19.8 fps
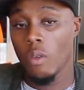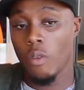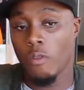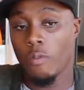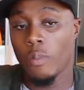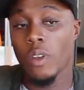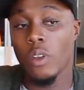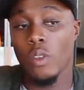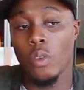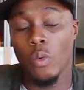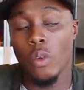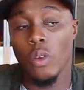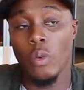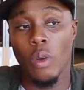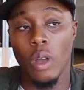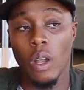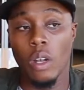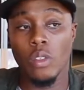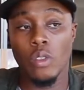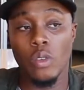We've been doing
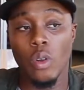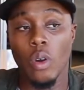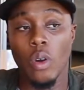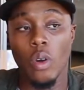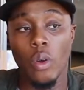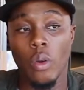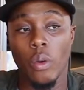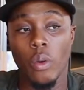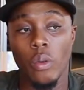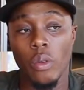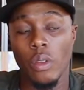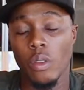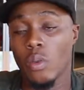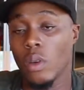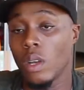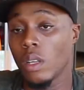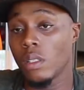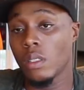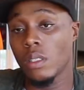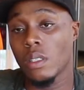well, so
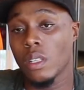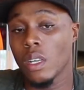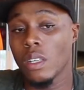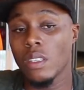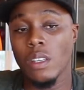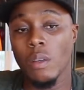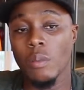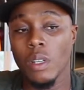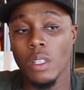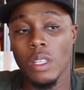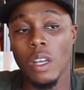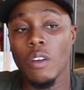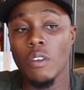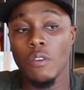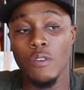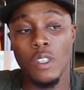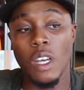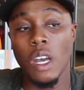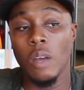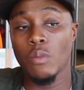it was just a matter
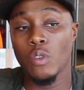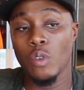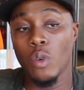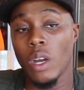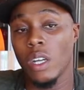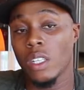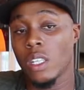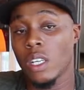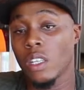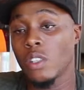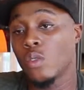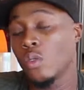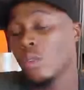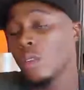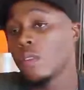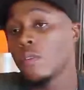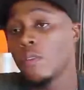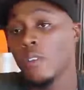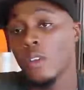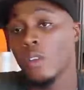of time to adjust to
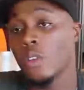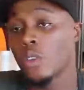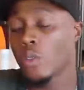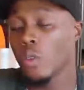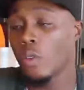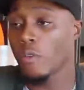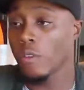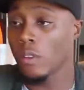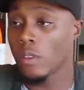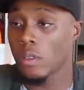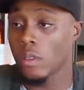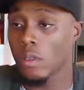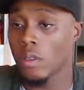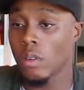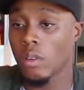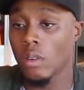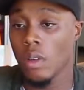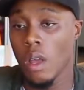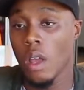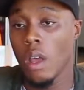his philosophy.
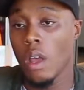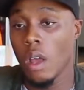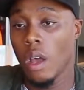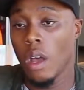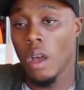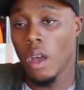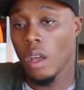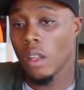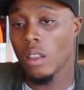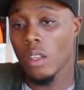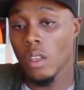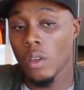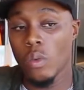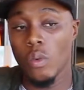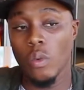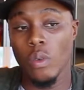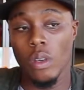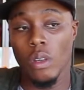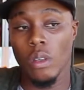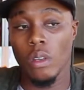So I
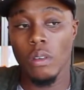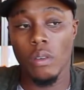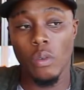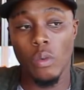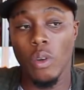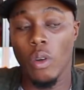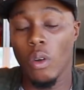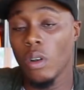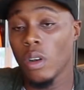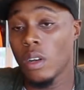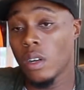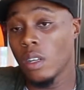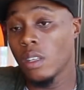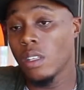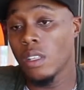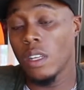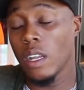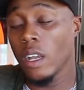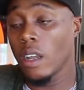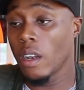think we, we're
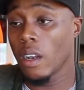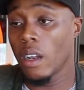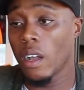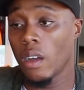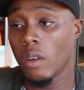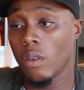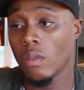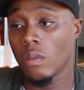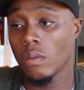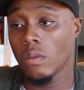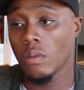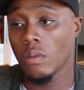already there now.